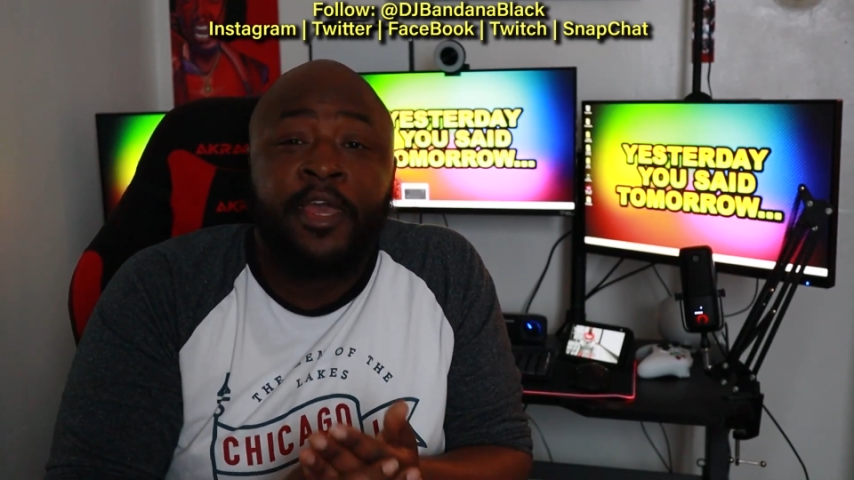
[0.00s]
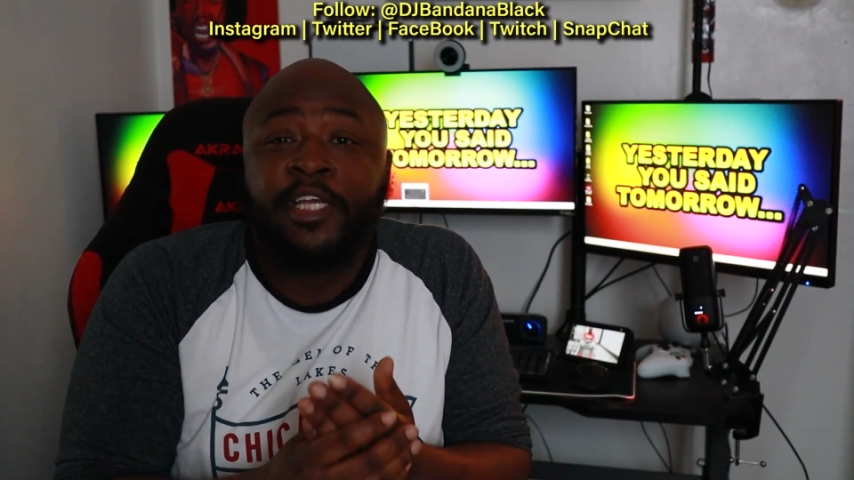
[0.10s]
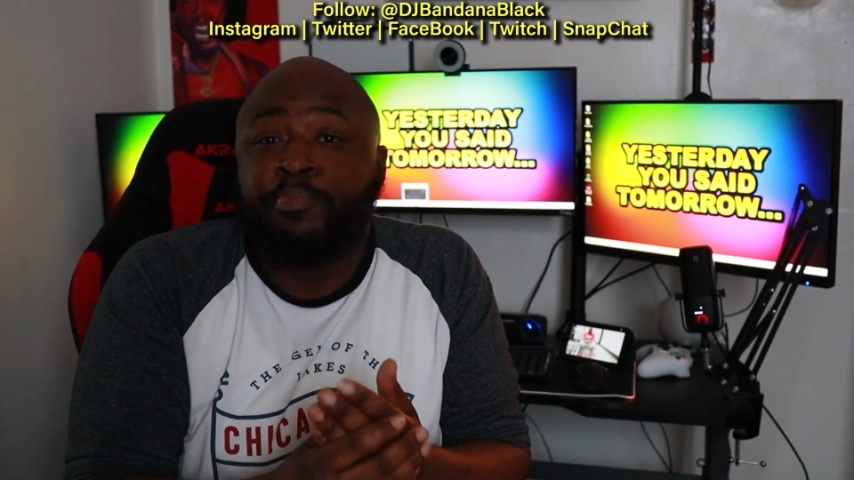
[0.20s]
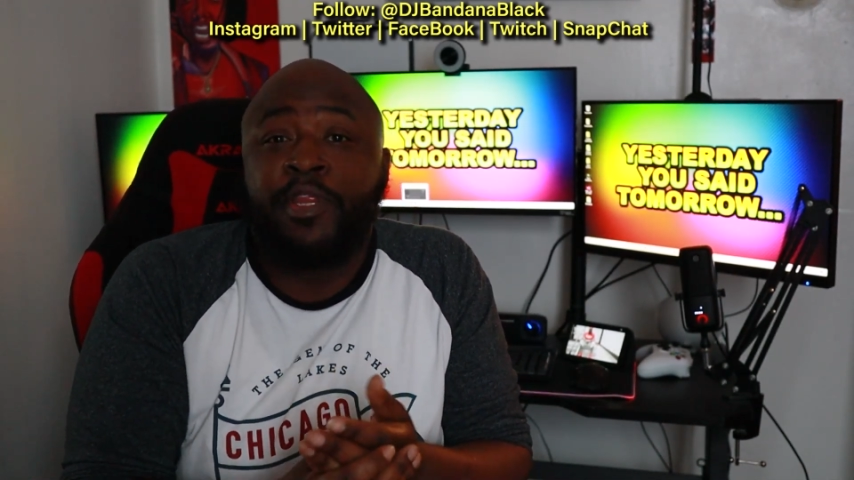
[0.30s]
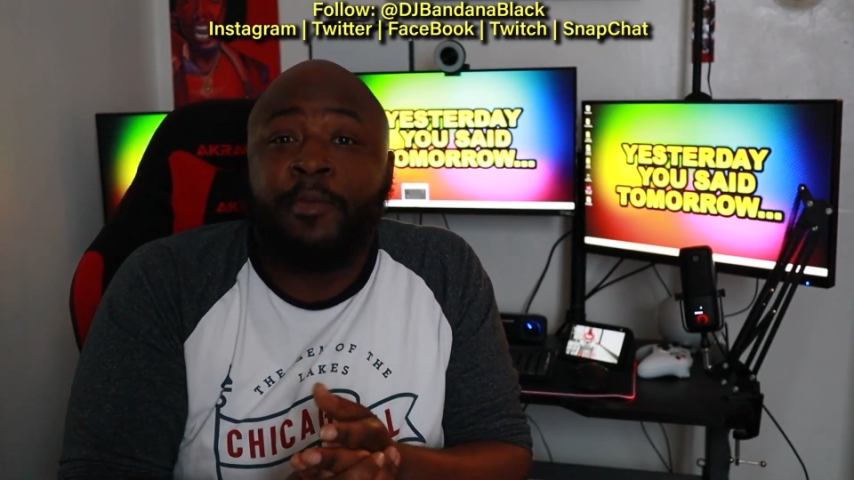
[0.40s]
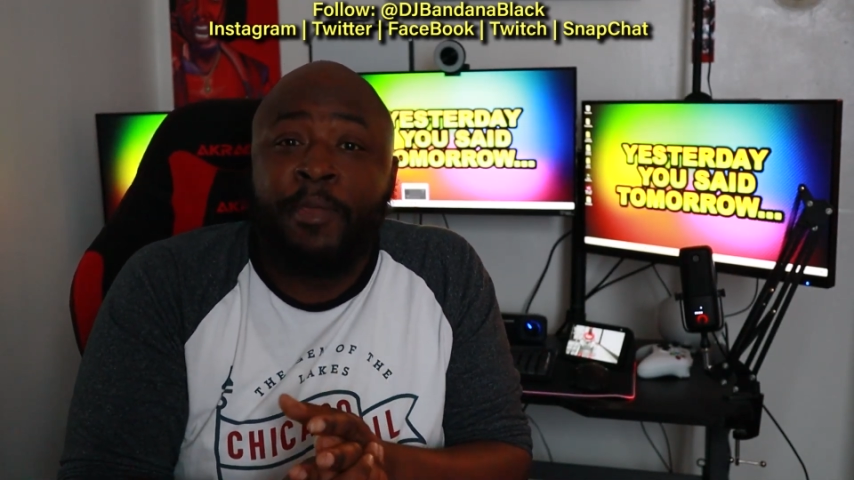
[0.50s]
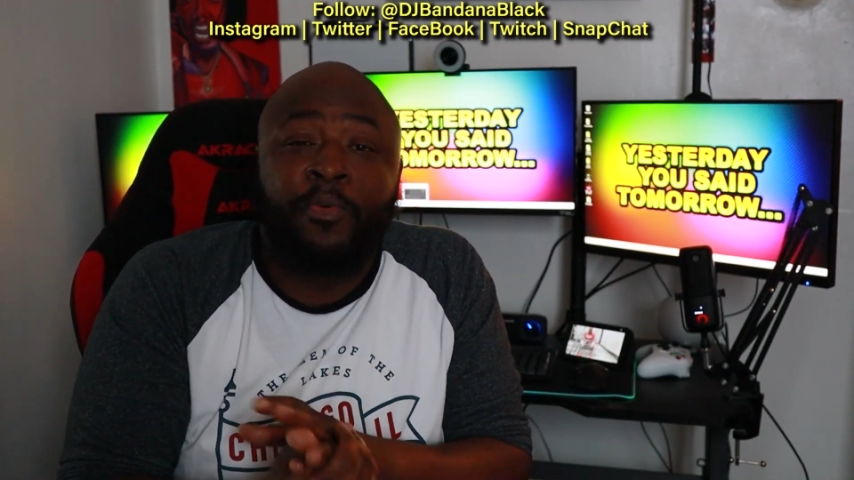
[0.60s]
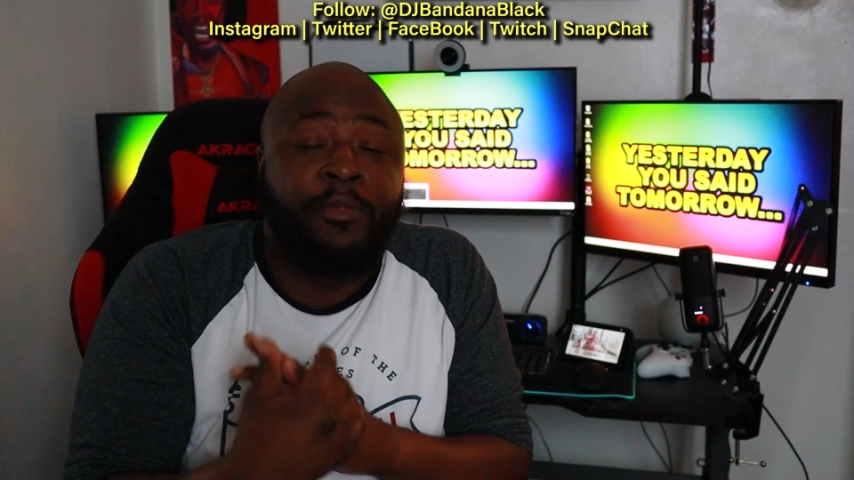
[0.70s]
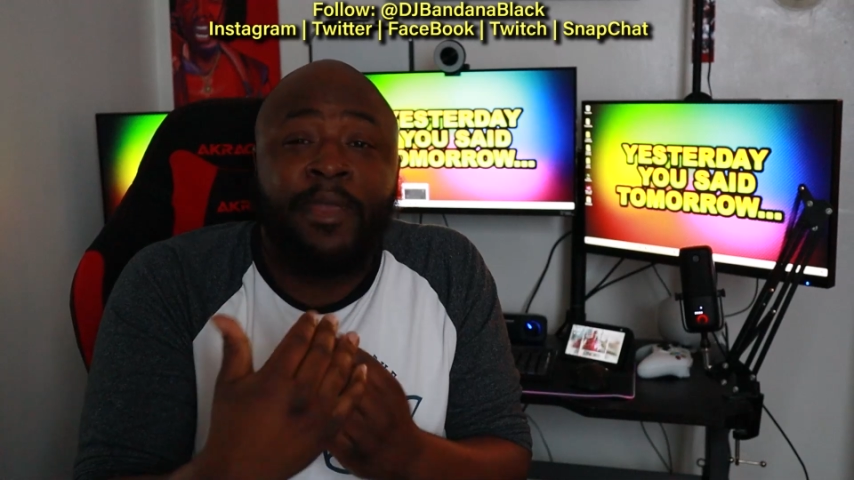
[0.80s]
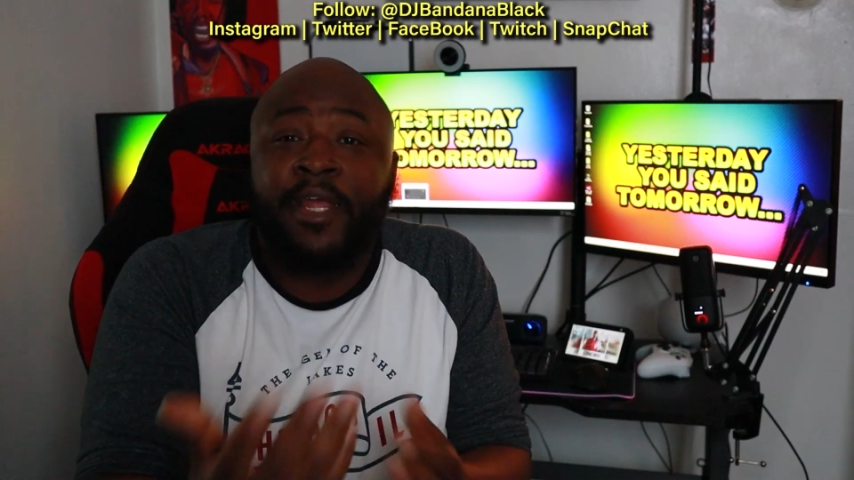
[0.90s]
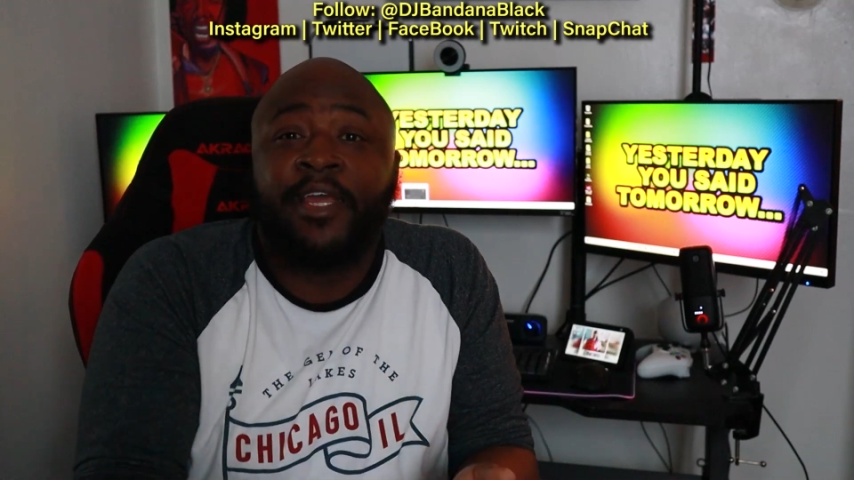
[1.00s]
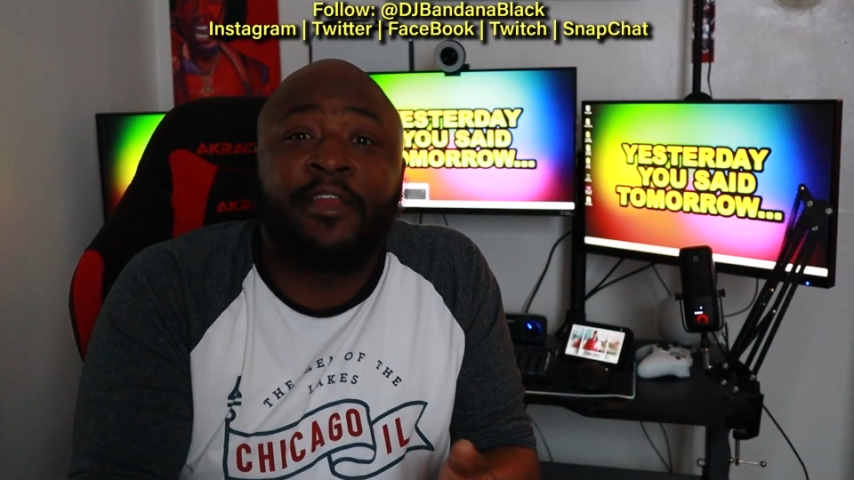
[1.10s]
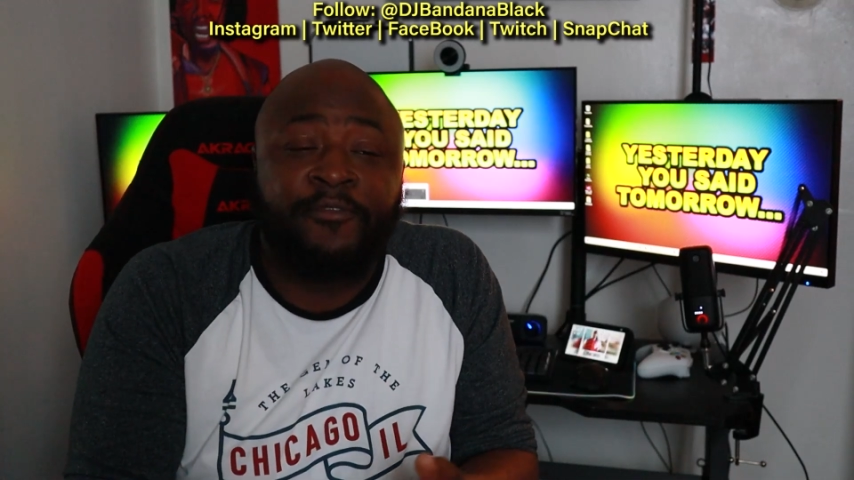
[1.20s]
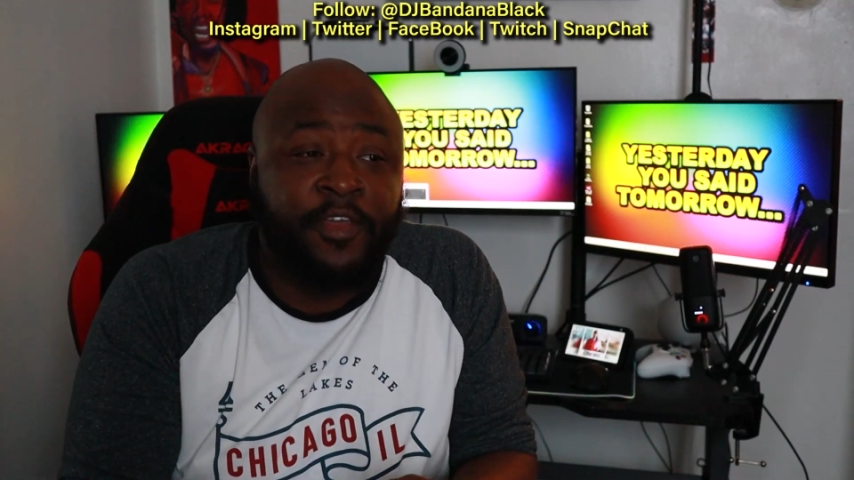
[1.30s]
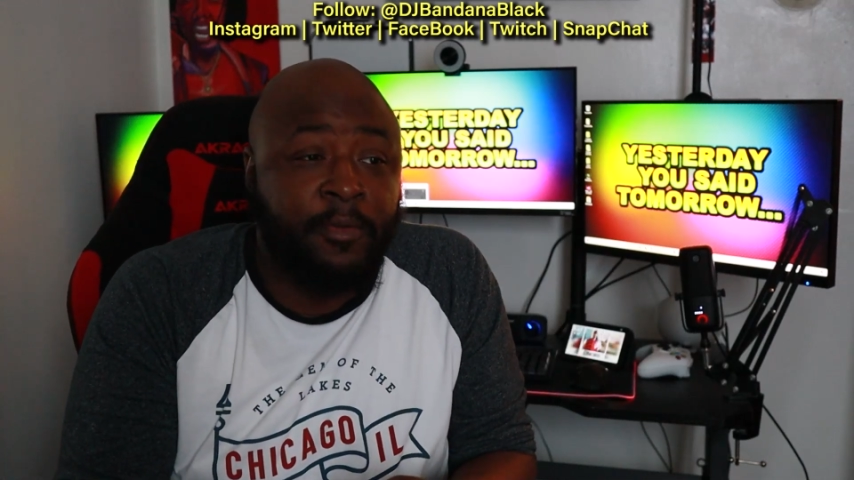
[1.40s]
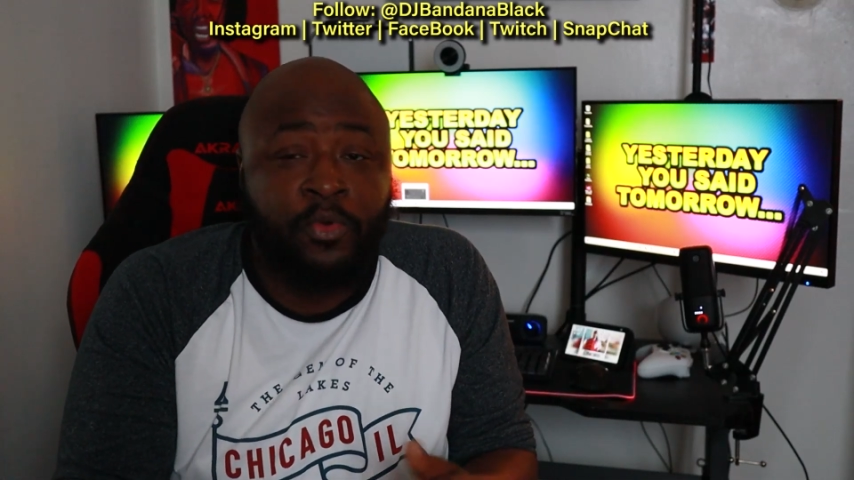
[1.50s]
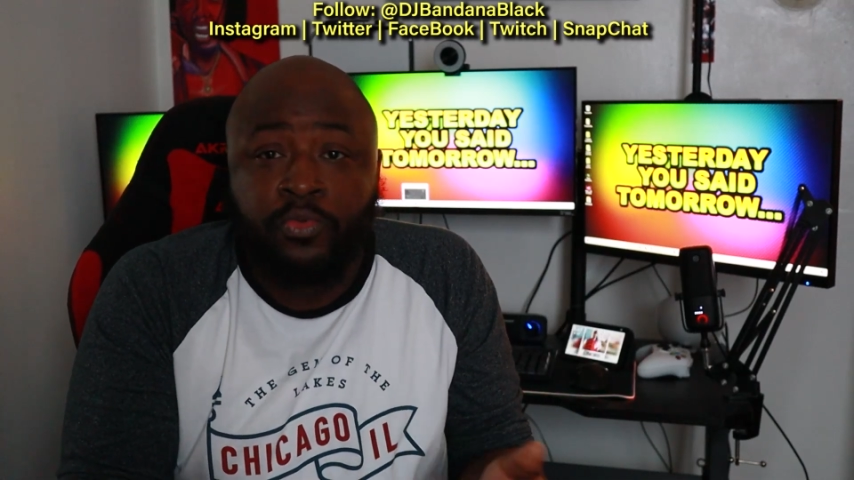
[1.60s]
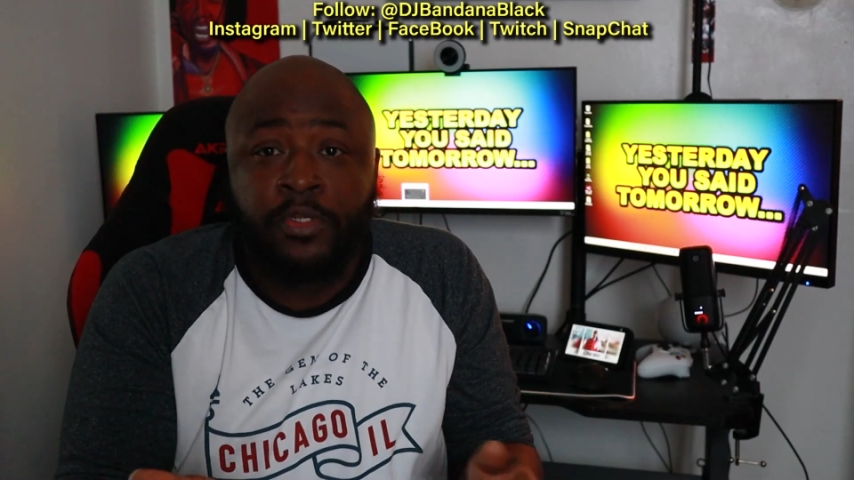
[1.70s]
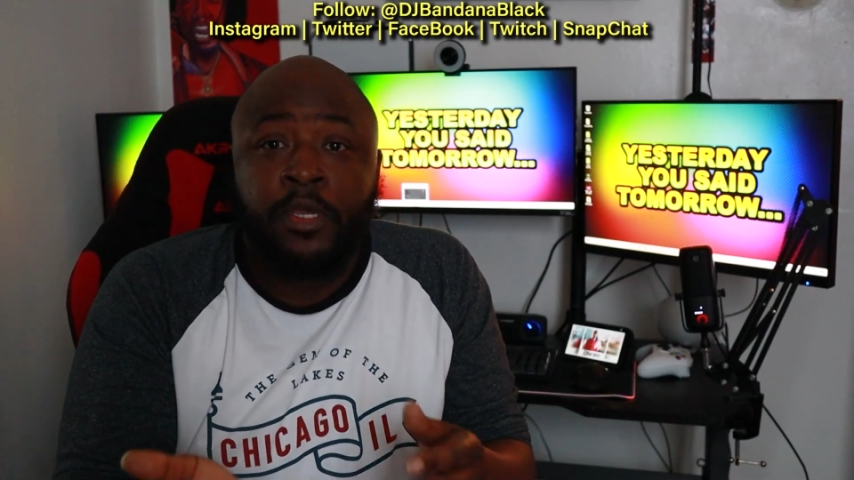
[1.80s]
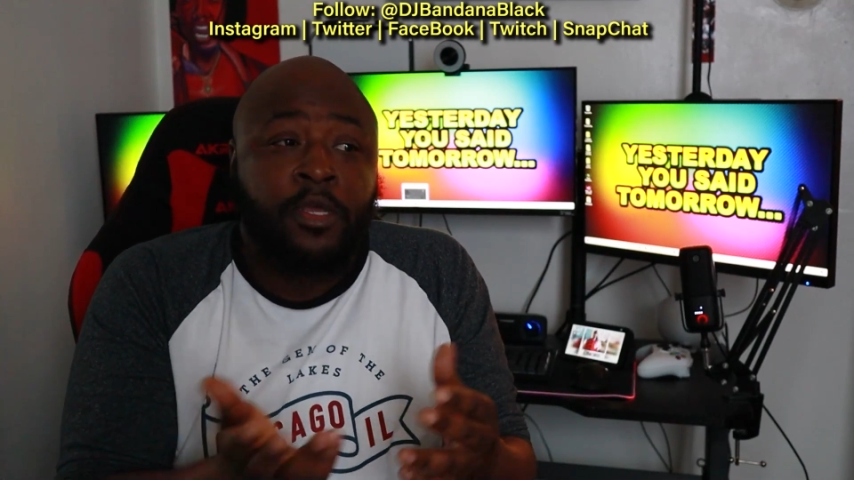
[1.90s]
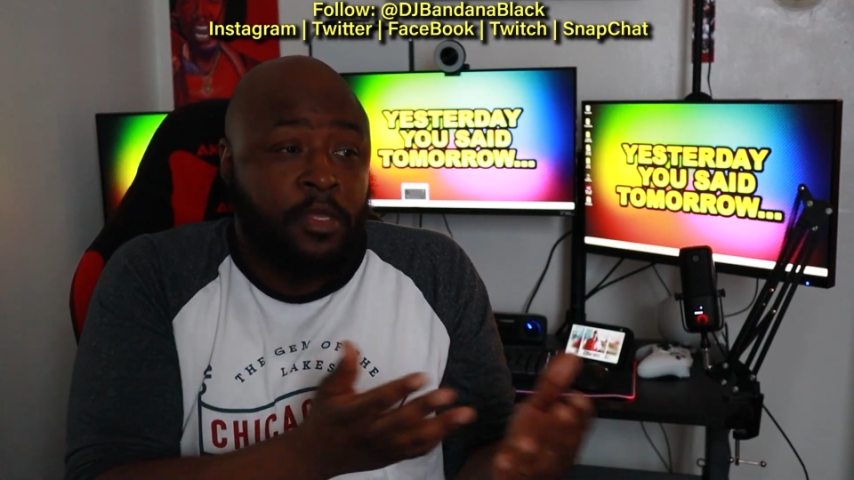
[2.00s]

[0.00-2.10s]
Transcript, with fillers: there's plenty of people in the bandana fam who's